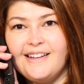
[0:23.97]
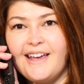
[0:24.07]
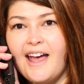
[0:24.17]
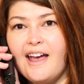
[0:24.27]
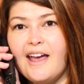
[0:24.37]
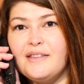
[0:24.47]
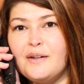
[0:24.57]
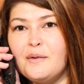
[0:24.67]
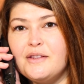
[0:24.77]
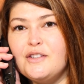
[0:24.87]
Yeah, and
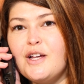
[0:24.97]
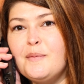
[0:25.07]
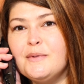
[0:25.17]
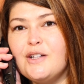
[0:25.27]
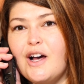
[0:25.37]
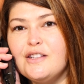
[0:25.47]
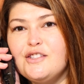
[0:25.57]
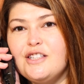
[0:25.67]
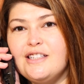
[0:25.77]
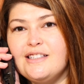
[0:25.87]
they want their
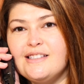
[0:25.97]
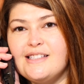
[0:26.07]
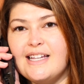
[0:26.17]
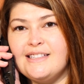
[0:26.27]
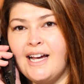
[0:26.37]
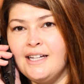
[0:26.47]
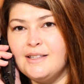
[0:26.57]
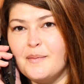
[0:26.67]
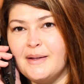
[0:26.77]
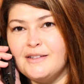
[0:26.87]
Tamagotchis and
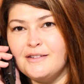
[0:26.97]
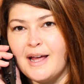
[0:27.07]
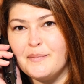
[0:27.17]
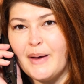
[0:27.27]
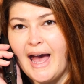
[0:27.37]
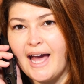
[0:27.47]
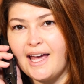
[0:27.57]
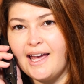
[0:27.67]
dial-up internet back.